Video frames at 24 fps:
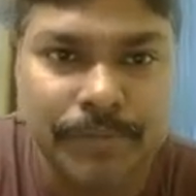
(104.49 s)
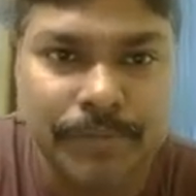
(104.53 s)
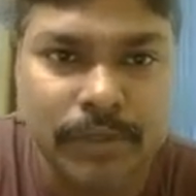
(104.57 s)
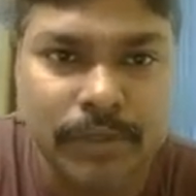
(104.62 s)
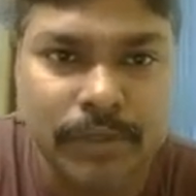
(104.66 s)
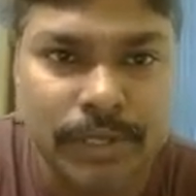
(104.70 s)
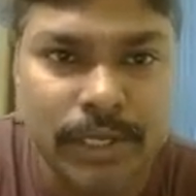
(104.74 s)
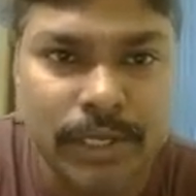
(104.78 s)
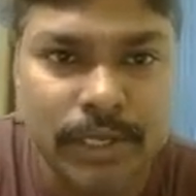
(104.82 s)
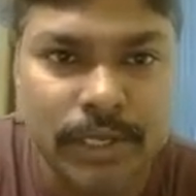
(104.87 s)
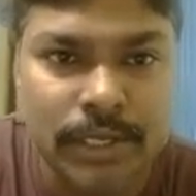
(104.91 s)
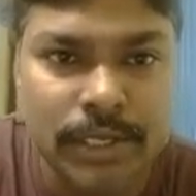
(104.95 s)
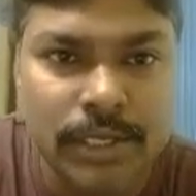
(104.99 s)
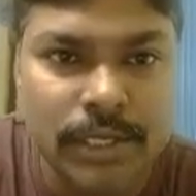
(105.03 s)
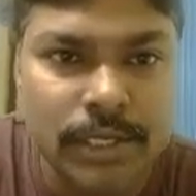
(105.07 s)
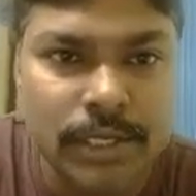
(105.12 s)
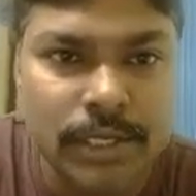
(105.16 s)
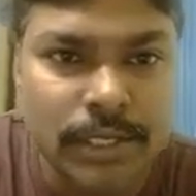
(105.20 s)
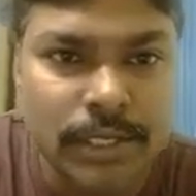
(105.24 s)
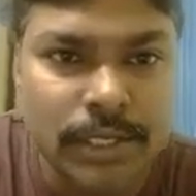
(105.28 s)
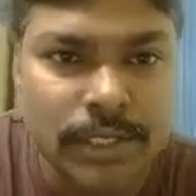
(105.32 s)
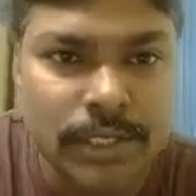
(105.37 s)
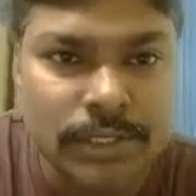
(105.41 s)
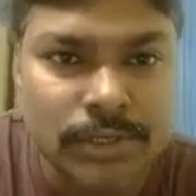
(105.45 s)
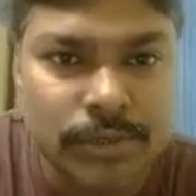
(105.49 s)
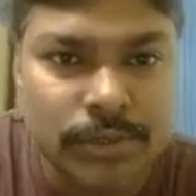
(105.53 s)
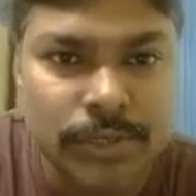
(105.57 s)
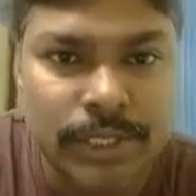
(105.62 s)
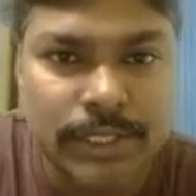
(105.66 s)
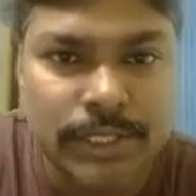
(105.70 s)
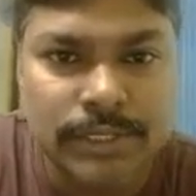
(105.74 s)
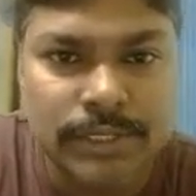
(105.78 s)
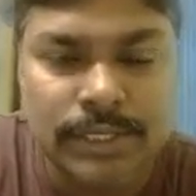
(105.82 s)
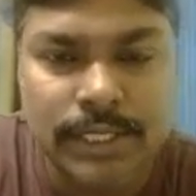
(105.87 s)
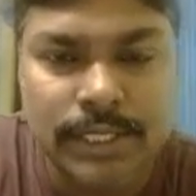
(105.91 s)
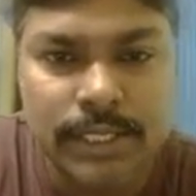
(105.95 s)
Okay, so
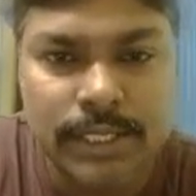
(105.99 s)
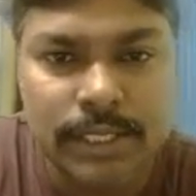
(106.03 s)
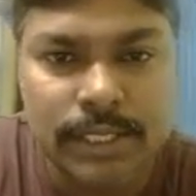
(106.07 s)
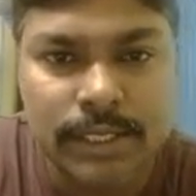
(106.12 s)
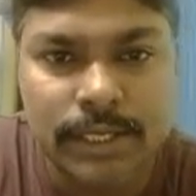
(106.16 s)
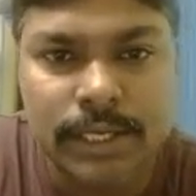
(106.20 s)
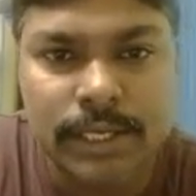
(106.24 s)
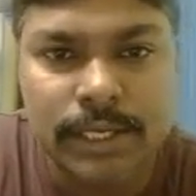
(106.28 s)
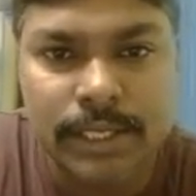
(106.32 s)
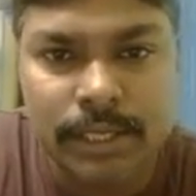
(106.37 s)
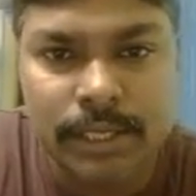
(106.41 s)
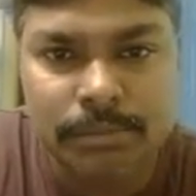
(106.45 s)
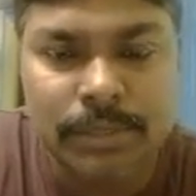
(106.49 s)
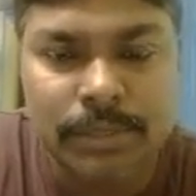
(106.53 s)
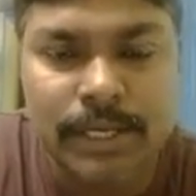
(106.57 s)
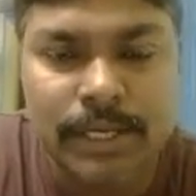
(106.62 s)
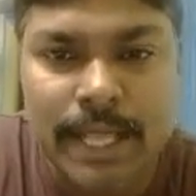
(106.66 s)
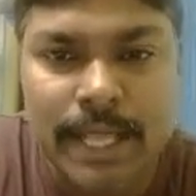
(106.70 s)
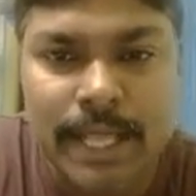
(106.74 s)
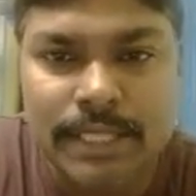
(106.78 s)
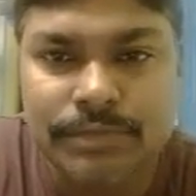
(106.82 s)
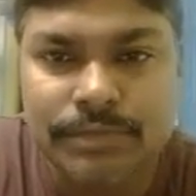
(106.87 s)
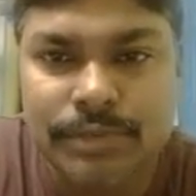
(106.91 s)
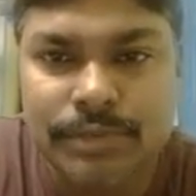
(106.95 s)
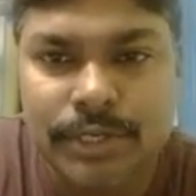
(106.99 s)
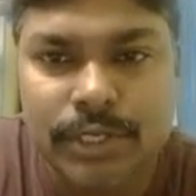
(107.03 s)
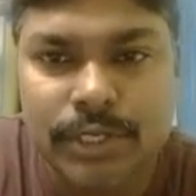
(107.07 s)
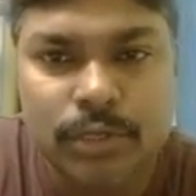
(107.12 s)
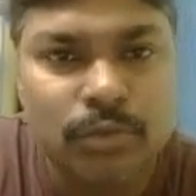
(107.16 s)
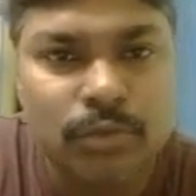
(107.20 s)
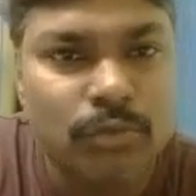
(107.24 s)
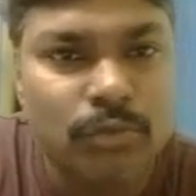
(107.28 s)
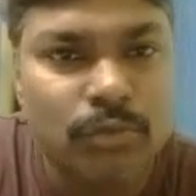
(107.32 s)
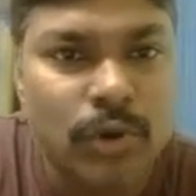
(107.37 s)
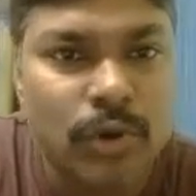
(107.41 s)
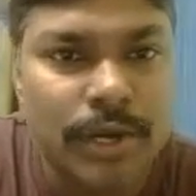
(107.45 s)
it can be classified
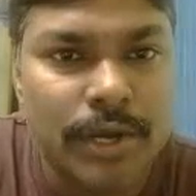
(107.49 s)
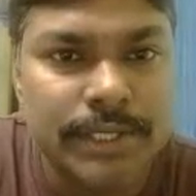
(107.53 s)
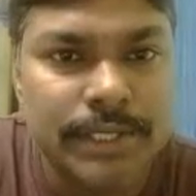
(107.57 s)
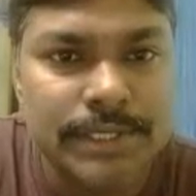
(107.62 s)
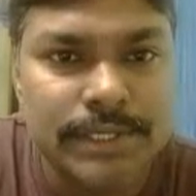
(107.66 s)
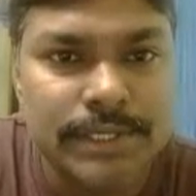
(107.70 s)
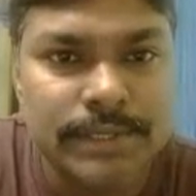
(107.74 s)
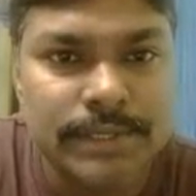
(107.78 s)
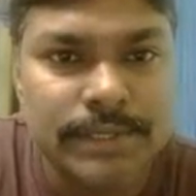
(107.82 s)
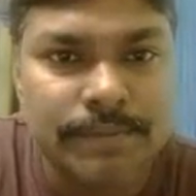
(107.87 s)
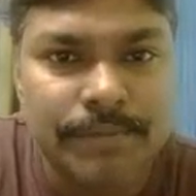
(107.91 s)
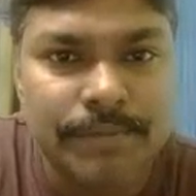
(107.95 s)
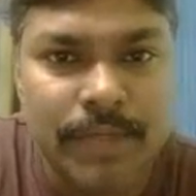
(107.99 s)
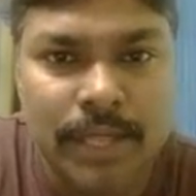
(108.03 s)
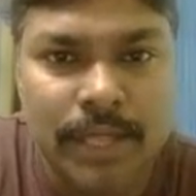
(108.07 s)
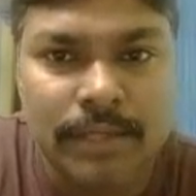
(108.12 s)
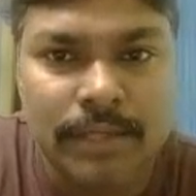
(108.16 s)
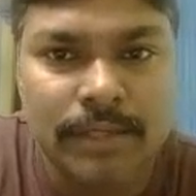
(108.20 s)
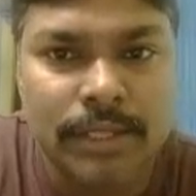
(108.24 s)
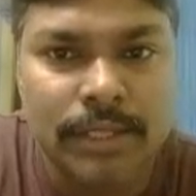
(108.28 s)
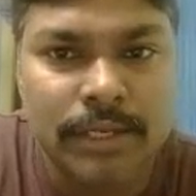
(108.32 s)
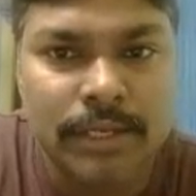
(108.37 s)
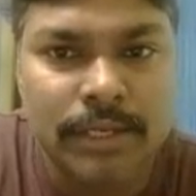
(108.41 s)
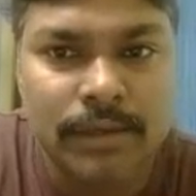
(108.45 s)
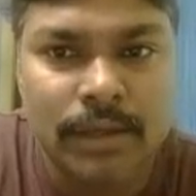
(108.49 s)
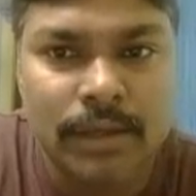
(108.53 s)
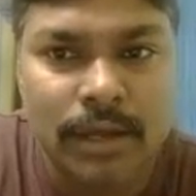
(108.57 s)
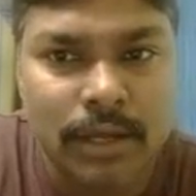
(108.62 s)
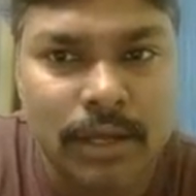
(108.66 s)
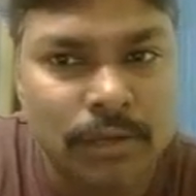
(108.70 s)
into voice and then